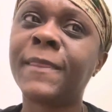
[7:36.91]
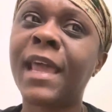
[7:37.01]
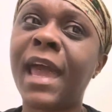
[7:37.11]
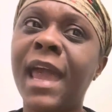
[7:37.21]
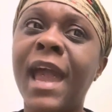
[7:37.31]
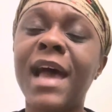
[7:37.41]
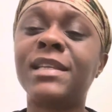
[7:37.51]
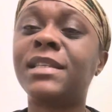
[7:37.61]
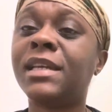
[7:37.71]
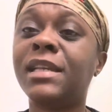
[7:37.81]
hey, as
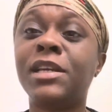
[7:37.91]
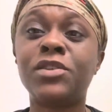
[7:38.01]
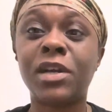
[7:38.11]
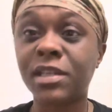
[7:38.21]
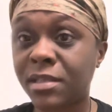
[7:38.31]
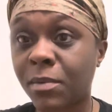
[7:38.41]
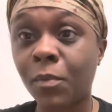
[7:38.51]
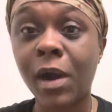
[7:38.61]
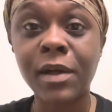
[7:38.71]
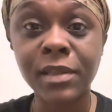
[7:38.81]
a teenager, I did some
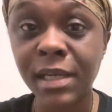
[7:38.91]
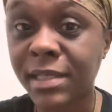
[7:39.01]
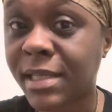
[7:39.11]
wild things